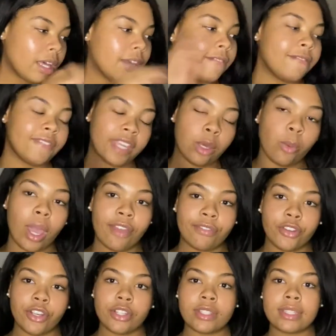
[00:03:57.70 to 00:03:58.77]
Fee
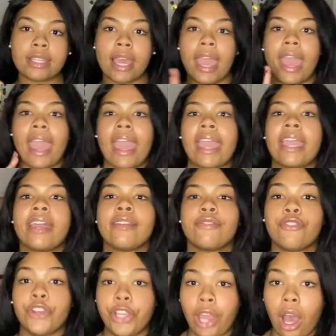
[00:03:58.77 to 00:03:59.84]
waivers and
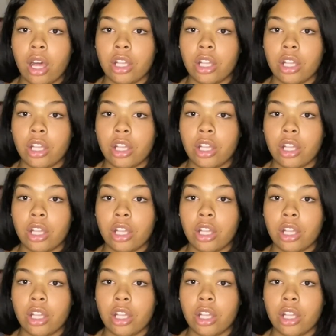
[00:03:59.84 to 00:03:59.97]
free college